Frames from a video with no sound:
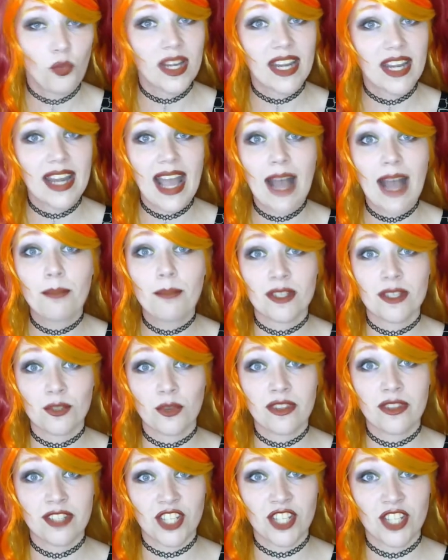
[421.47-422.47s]
had happened
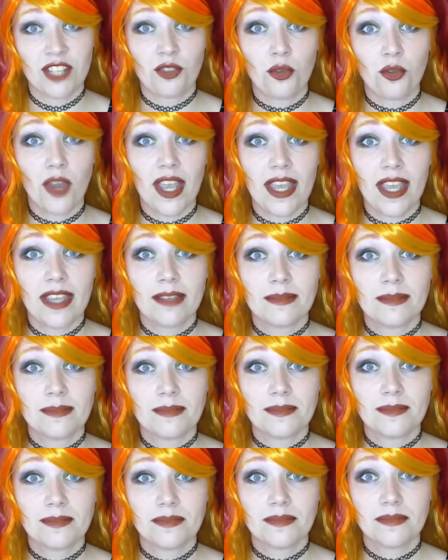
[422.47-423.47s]
with Jean Grey.
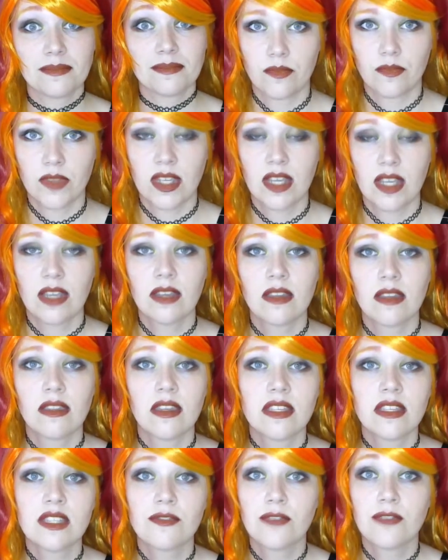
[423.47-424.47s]

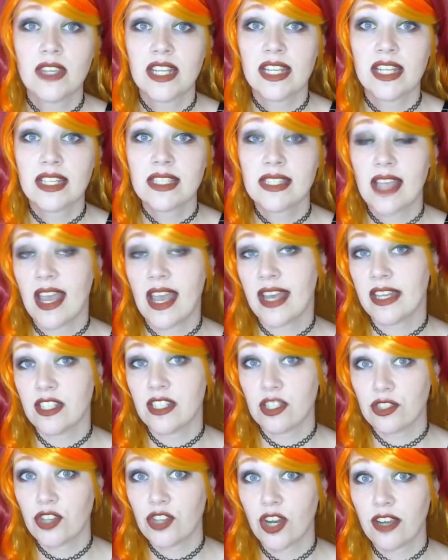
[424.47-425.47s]
This Phoenix and
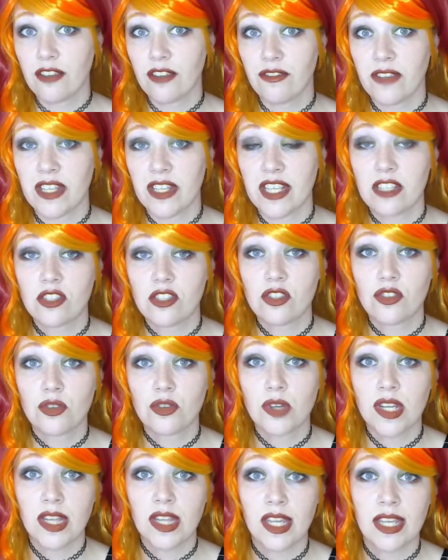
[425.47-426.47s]
Dark Phoenix
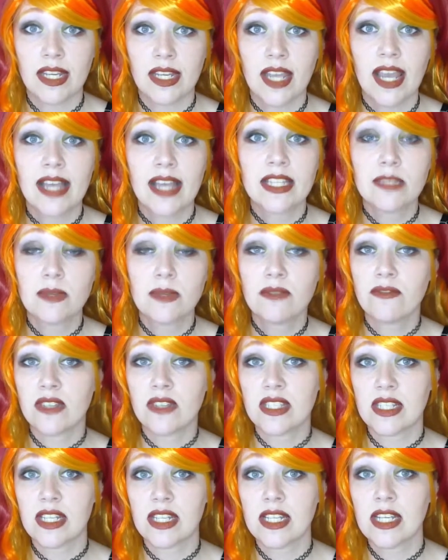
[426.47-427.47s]
storyline has been
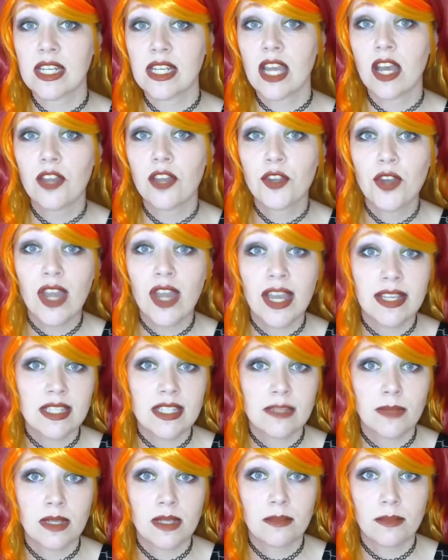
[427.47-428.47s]
visited in other
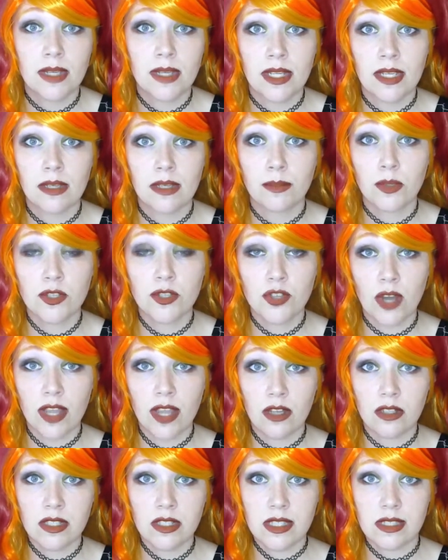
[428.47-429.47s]
X-Men media
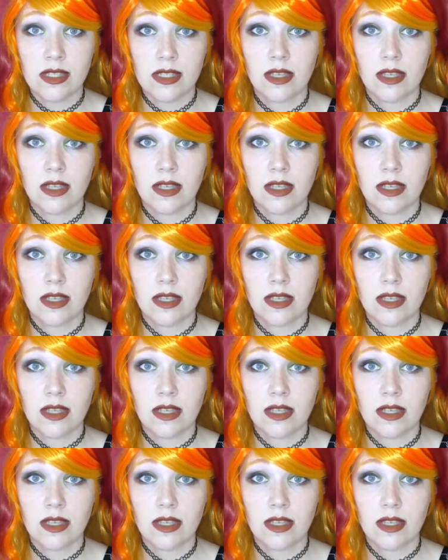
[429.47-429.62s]
portrayals.